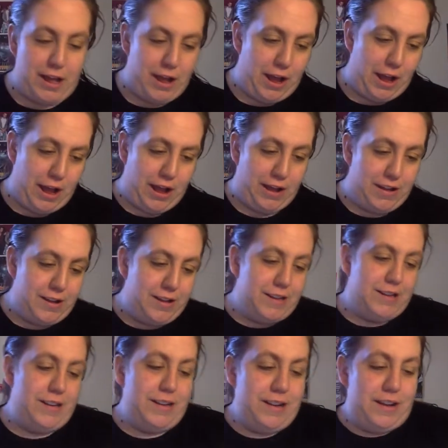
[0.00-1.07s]
Uh,
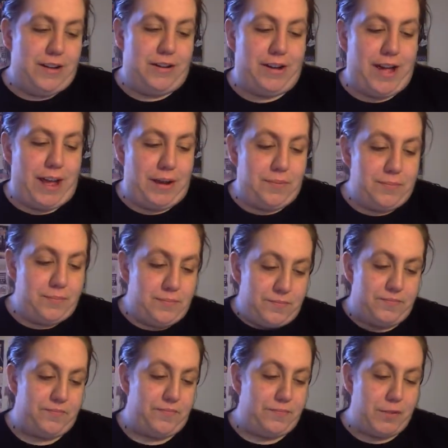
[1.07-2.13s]
okay.
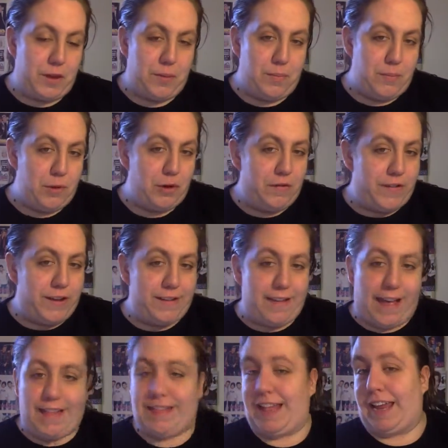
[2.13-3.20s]
Movies
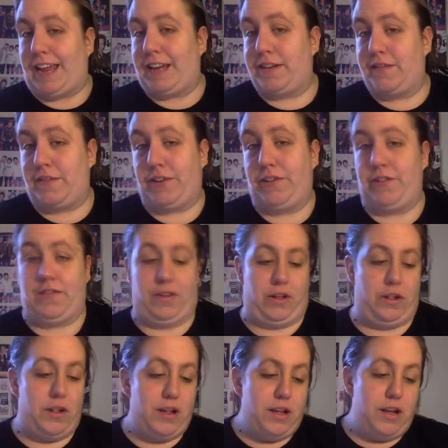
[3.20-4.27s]
I like, first of
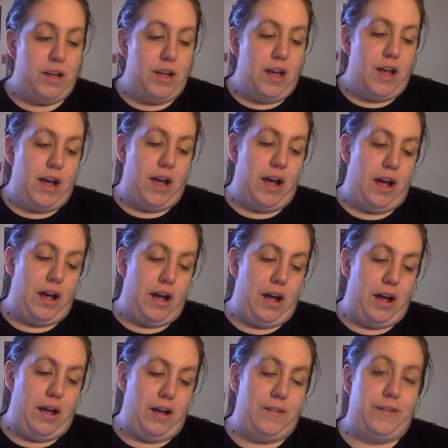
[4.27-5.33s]
all.
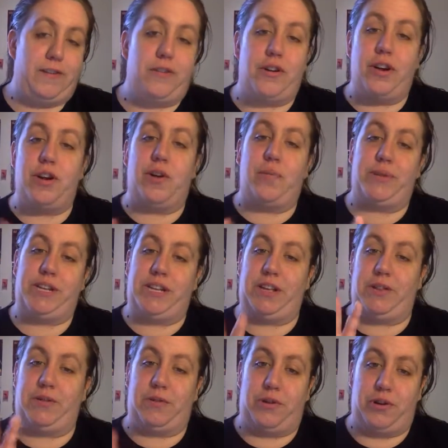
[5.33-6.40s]
These are in no
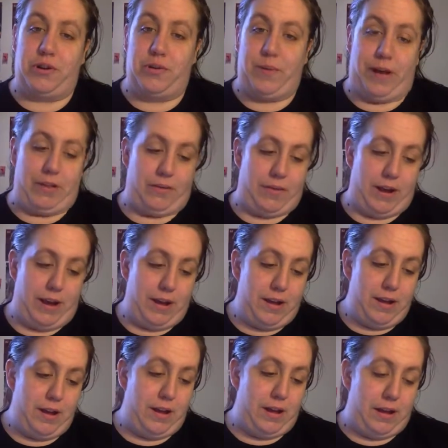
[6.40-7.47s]
particular order, by the way.
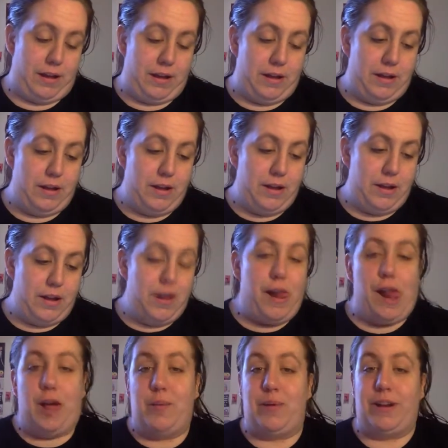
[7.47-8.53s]
Uh,
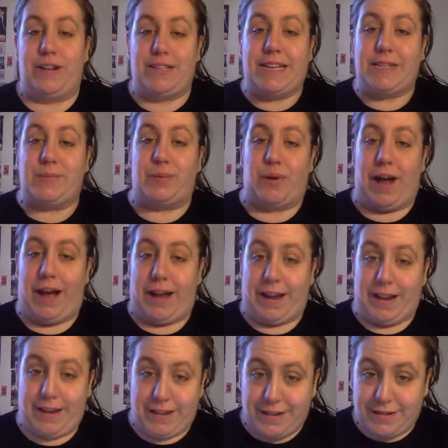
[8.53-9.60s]
Princess
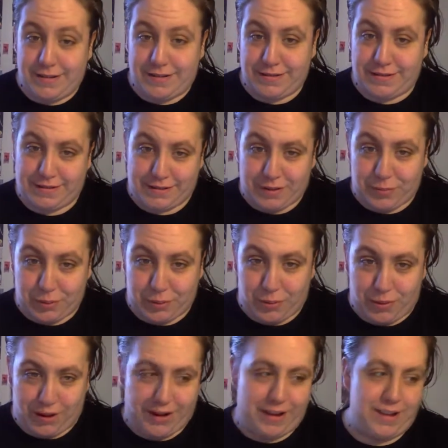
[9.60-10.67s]
Bride is number
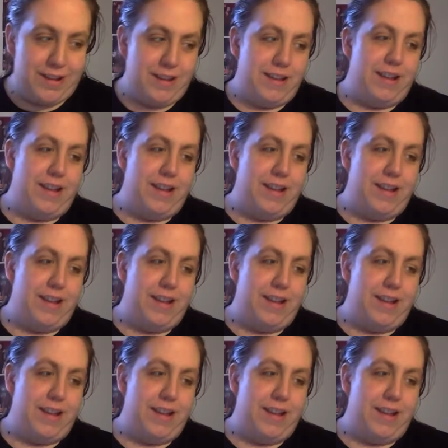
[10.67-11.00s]
one.